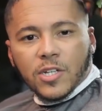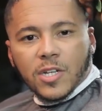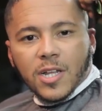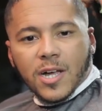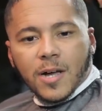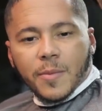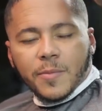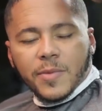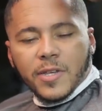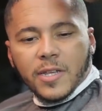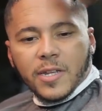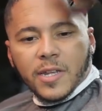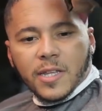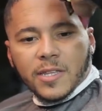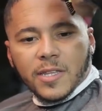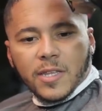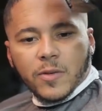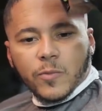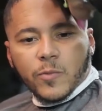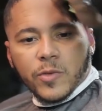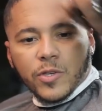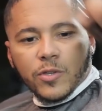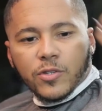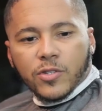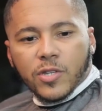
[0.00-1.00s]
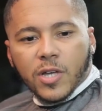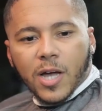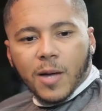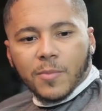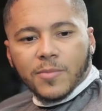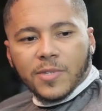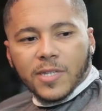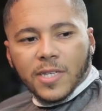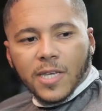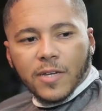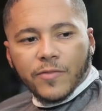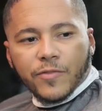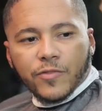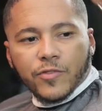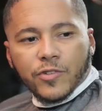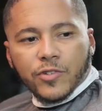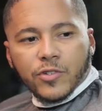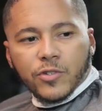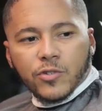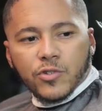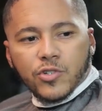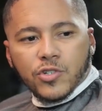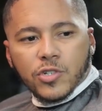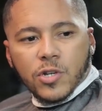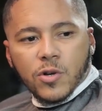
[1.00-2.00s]
Do you know what I mean? And then we used to come together and
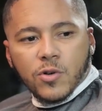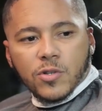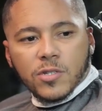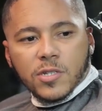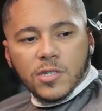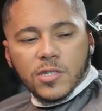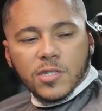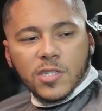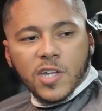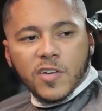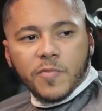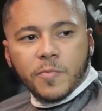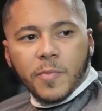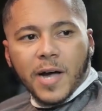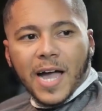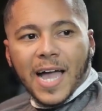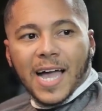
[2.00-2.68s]
do shows and stuff.